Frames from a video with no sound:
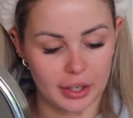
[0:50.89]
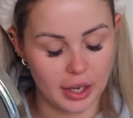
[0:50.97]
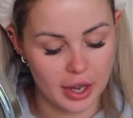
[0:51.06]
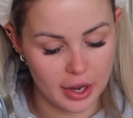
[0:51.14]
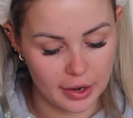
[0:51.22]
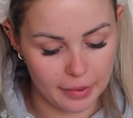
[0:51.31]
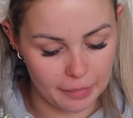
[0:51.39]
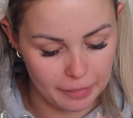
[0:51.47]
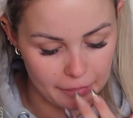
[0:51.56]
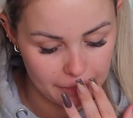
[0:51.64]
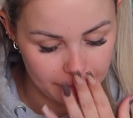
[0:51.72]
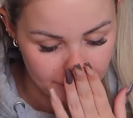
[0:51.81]

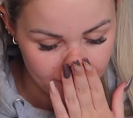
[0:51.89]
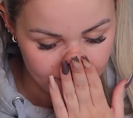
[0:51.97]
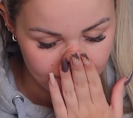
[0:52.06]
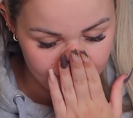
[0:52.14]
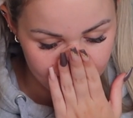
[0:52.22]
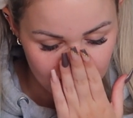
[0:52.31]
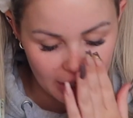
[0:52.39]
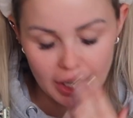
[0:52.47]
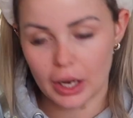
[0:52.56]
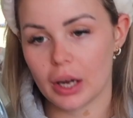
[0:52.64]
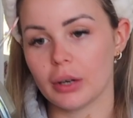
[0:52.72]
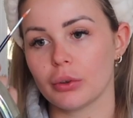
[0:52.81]
And
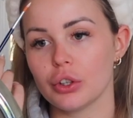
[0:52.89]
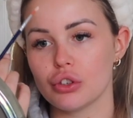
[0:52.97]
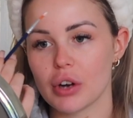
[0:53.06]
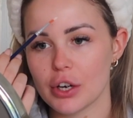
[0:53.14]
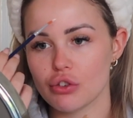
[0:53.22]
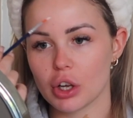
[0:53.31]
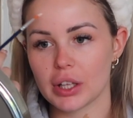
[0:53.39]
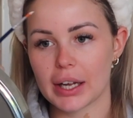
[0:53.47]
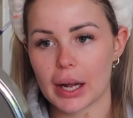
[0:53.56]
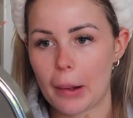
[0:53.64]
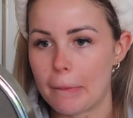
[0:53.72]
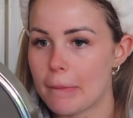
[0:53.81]
I'm going to try and draw
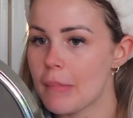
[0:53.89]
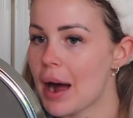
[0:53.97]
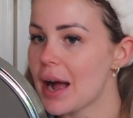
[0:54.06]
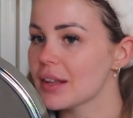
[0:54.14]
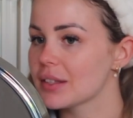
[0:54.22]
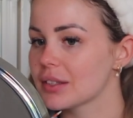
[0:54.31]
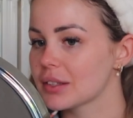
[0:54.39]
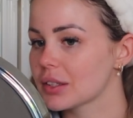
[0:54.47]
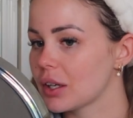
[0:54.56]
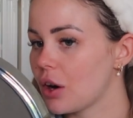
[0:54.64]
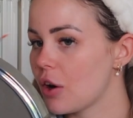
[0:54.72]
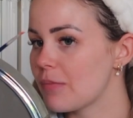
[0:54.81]
like a
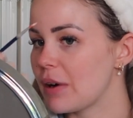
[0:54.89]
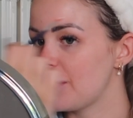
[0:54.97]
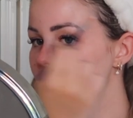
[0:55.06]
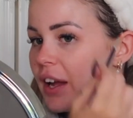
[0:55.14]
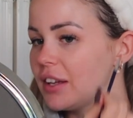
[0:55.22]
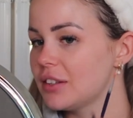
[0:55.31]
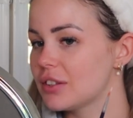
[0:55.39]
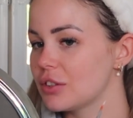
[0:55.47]
mask on my face,